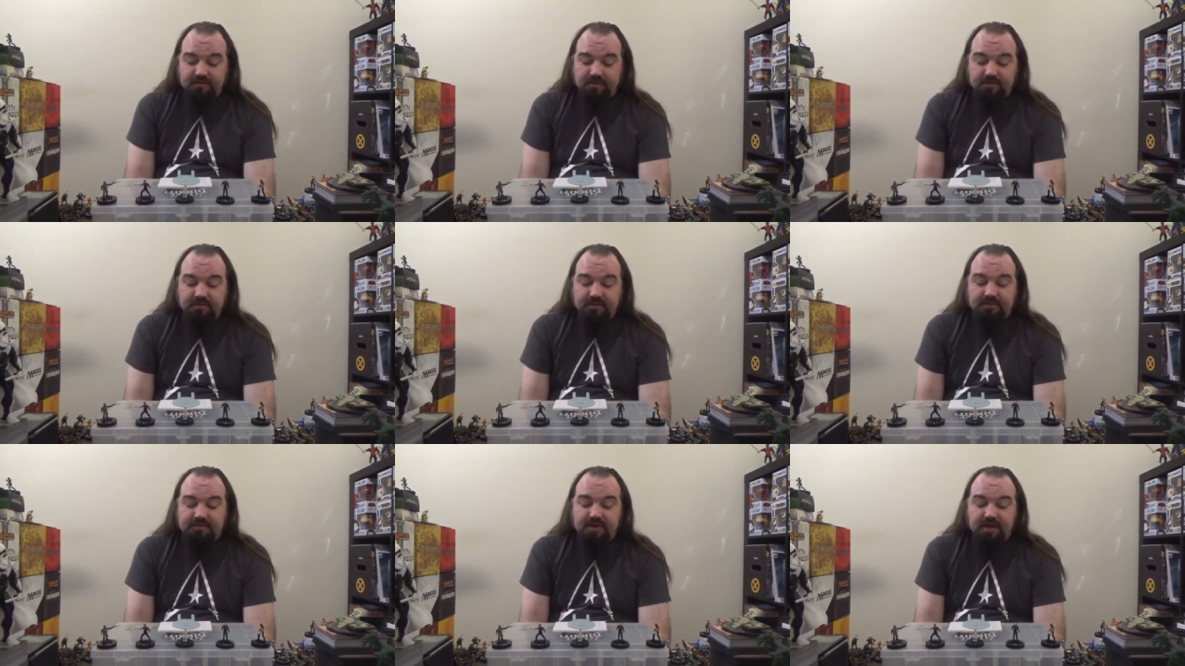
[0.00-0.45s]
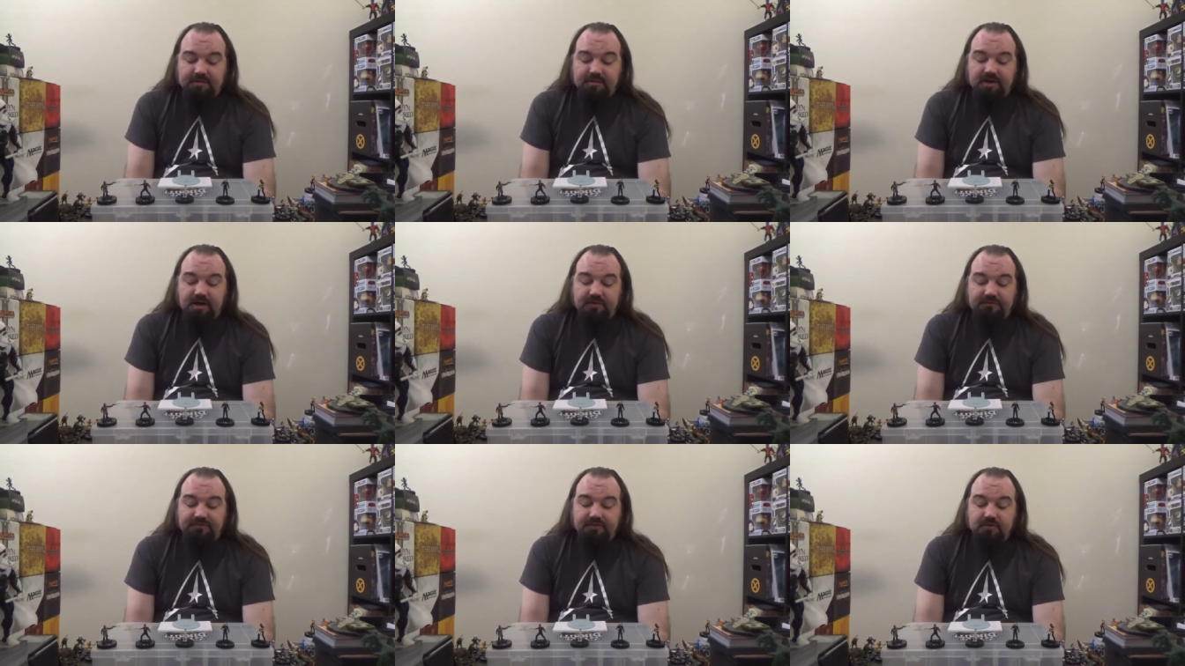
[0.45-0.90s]
this
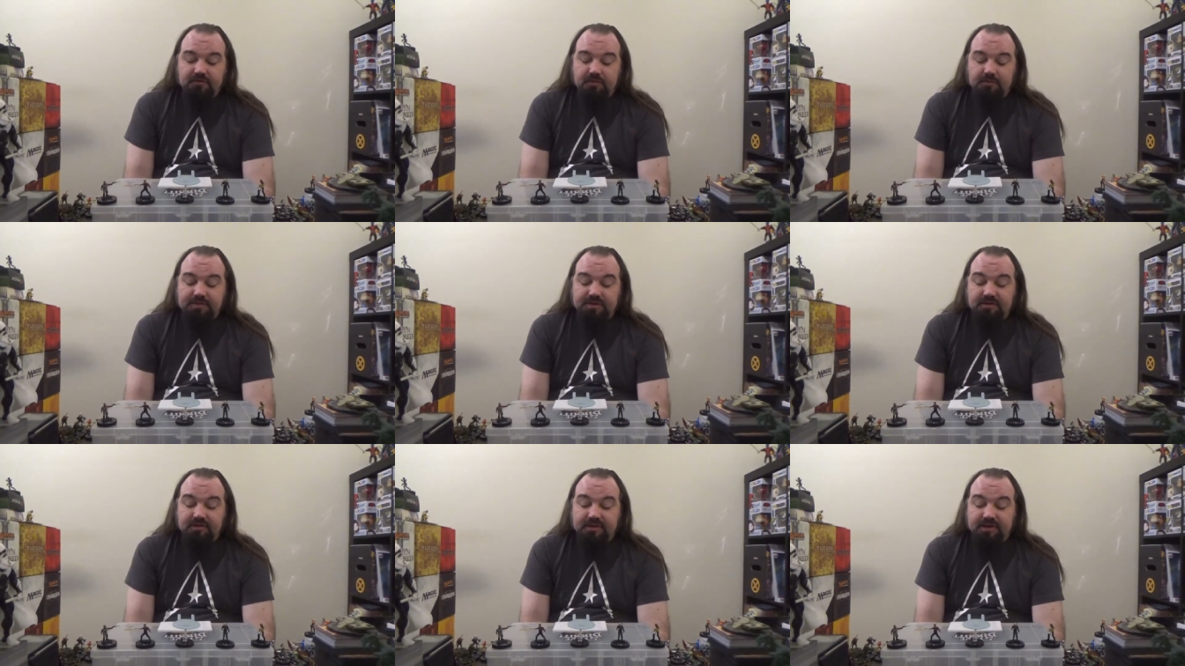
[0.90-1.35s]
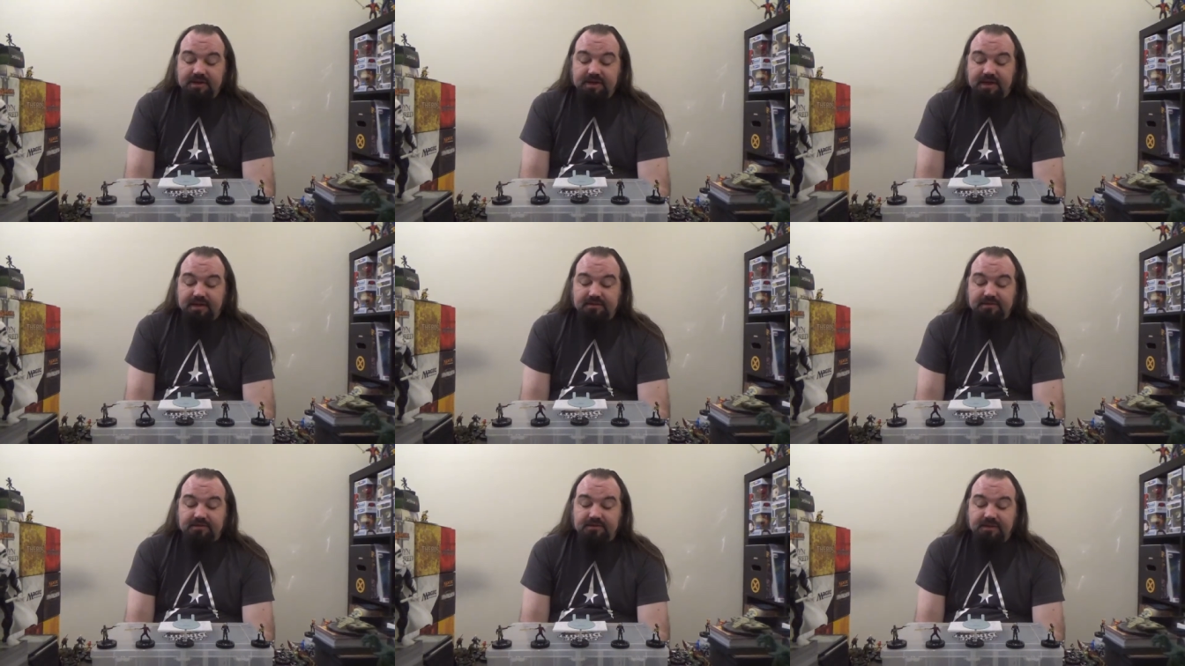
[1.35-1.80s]
segment off, though, we'll be looking
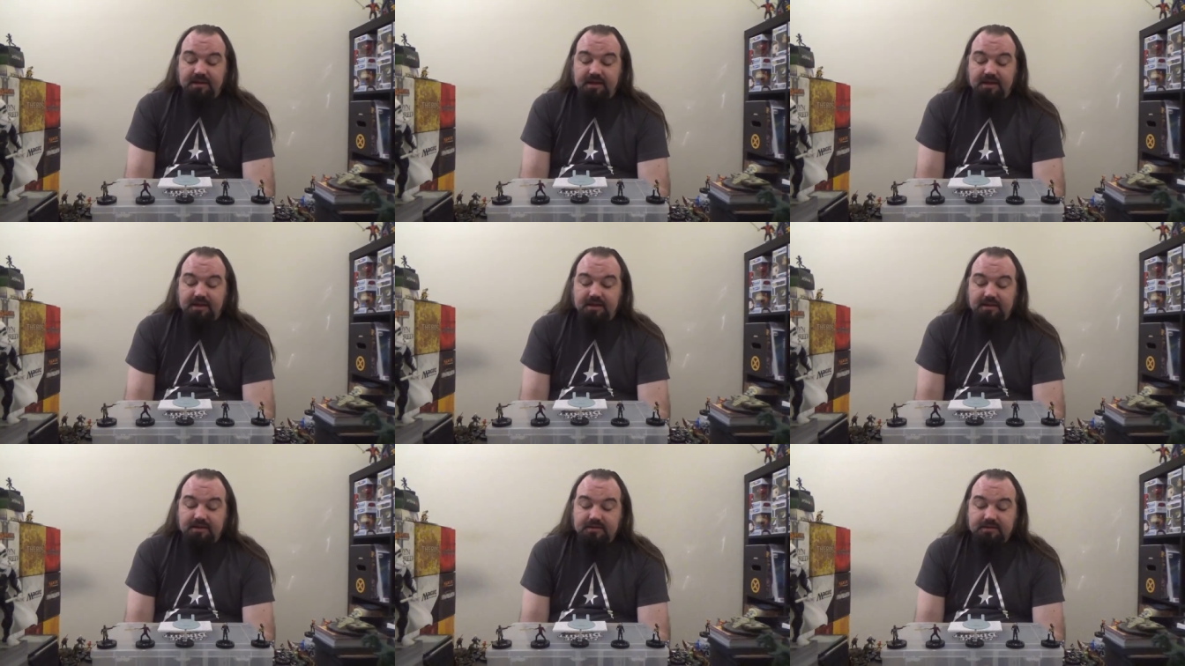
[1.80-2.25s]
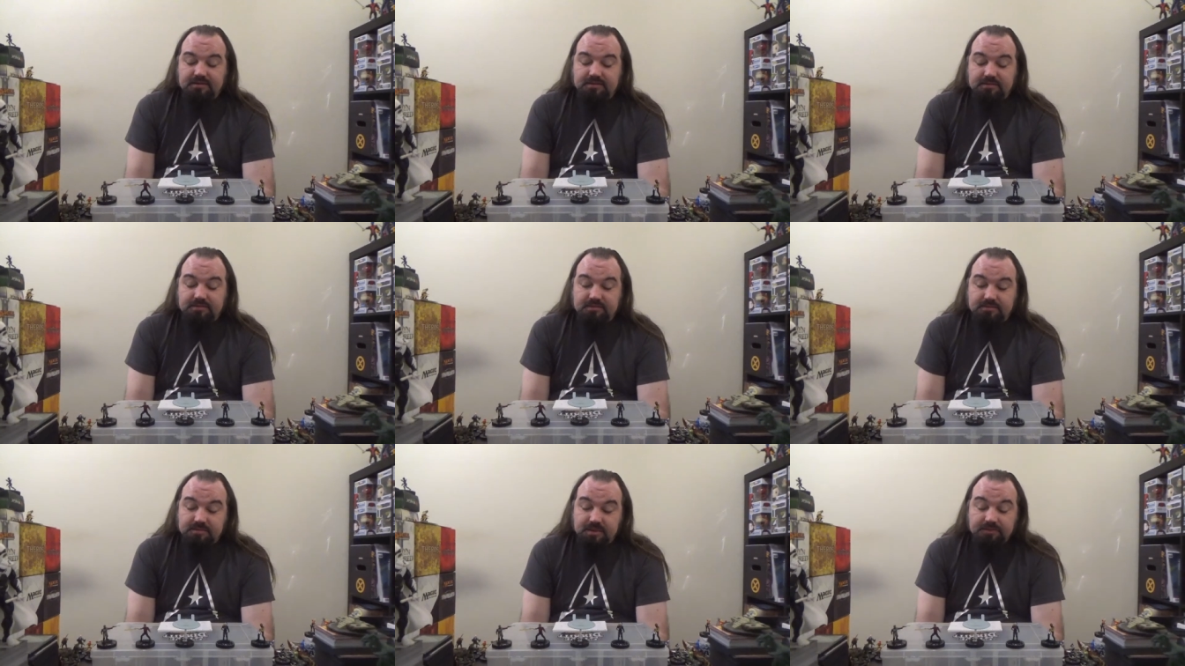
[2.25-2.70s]
at, uh,
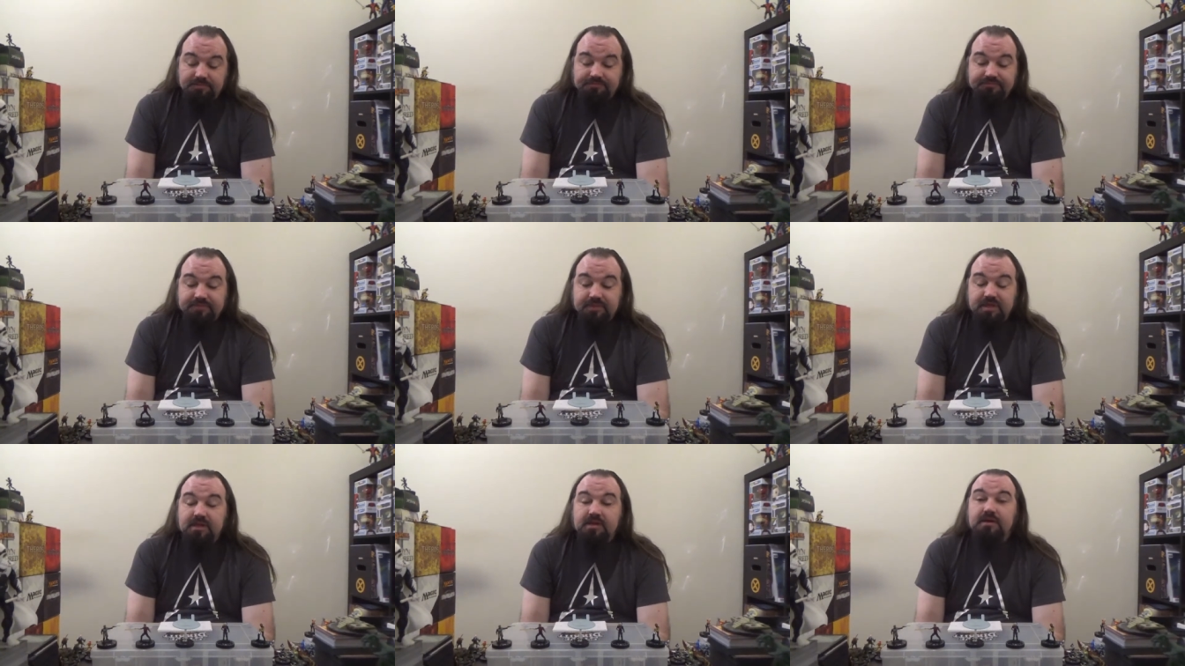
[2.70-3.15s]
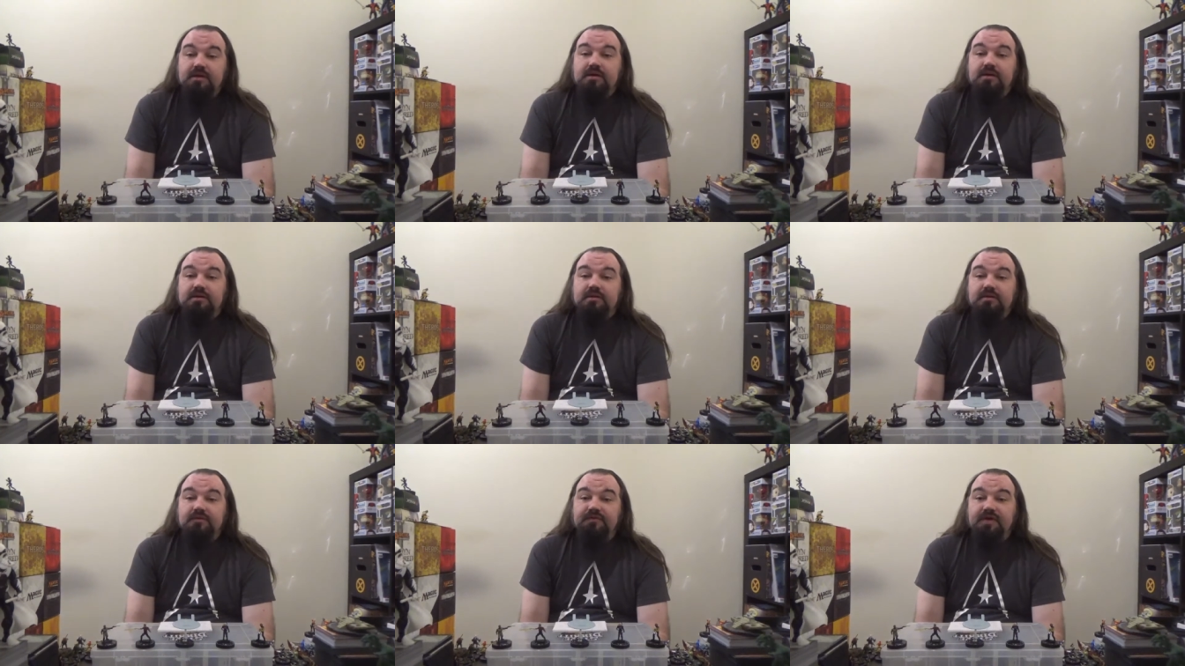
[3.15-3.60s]
well,
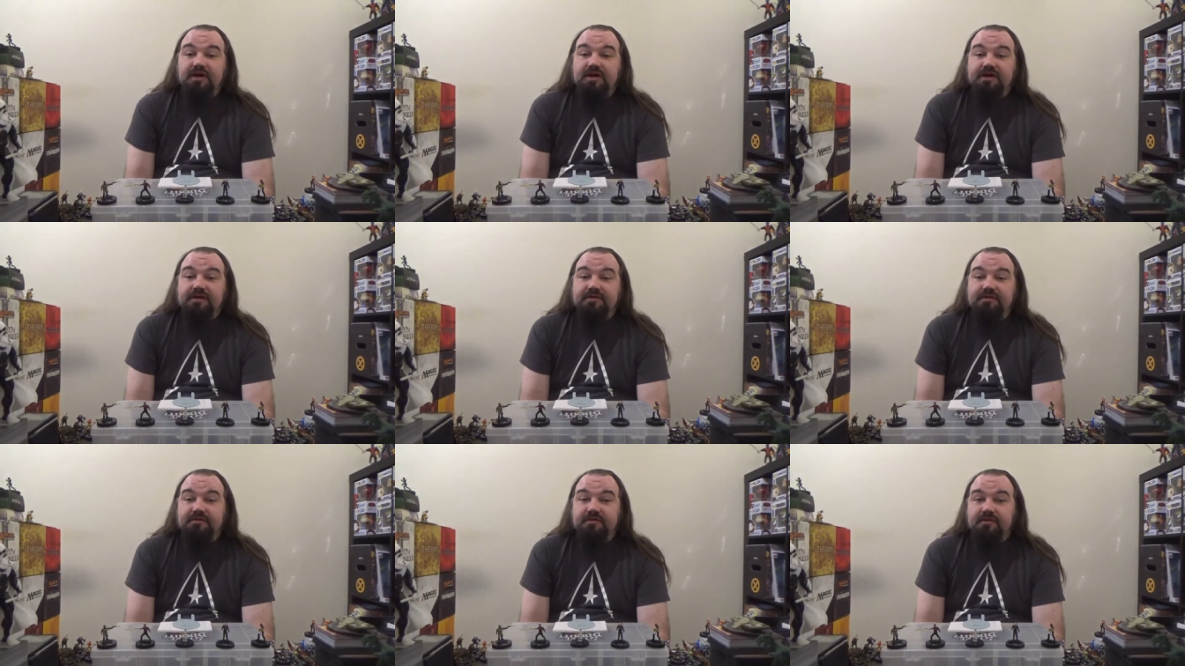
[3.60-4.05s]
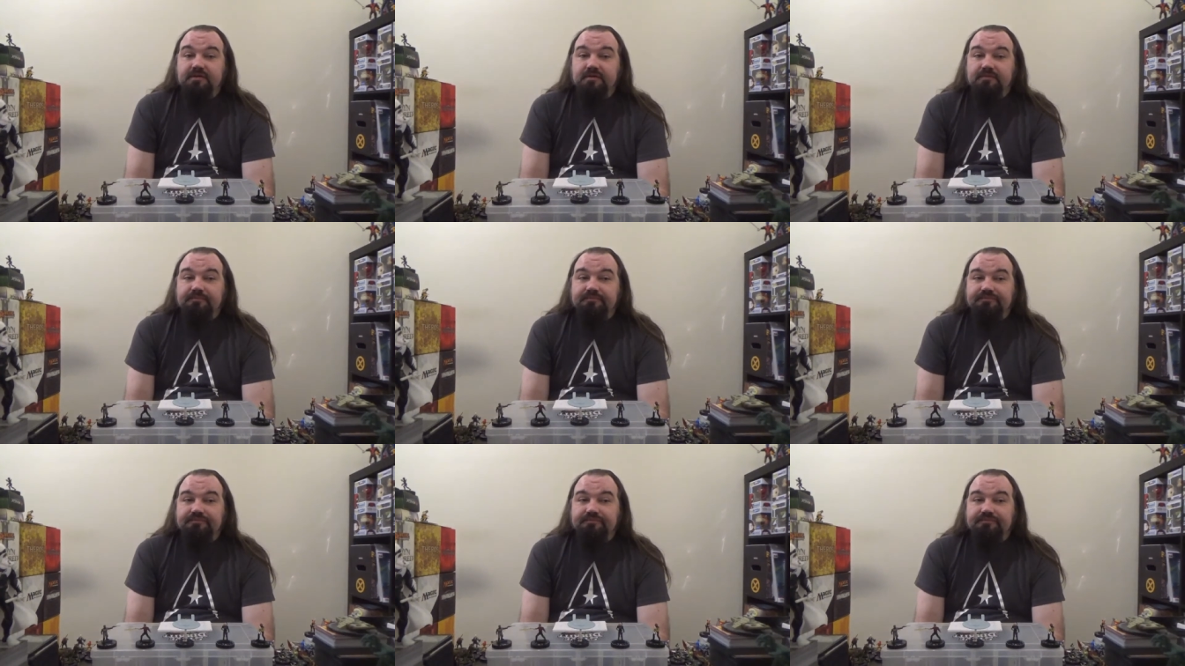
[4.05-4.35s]
the various